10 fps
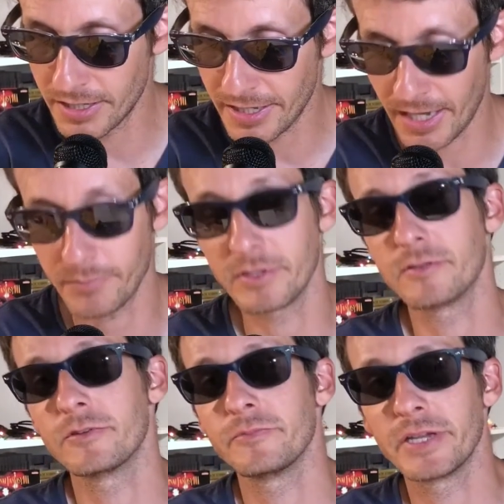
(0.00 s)
happy that
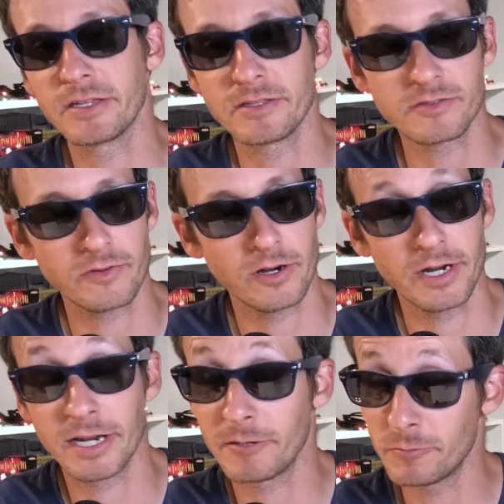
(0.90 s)
we've made it this far,
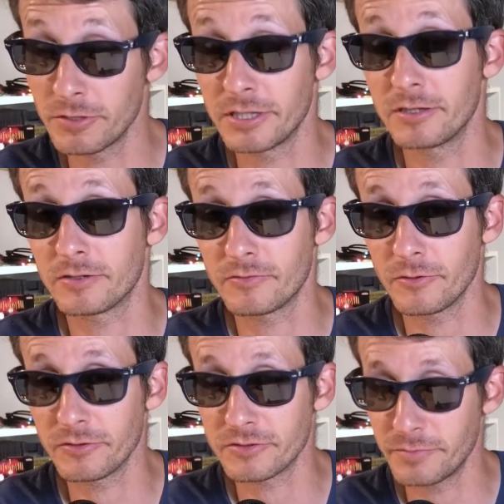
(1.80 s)
and I really look
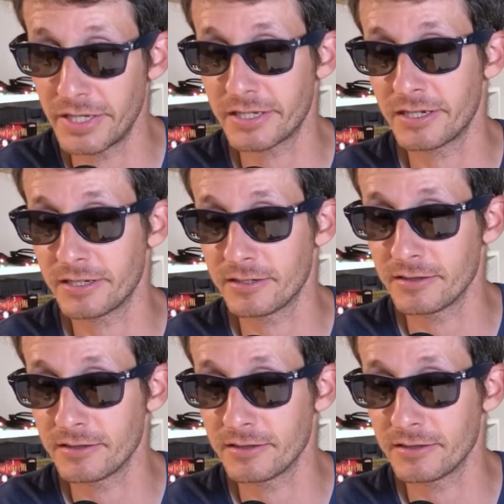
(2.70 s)
forward to making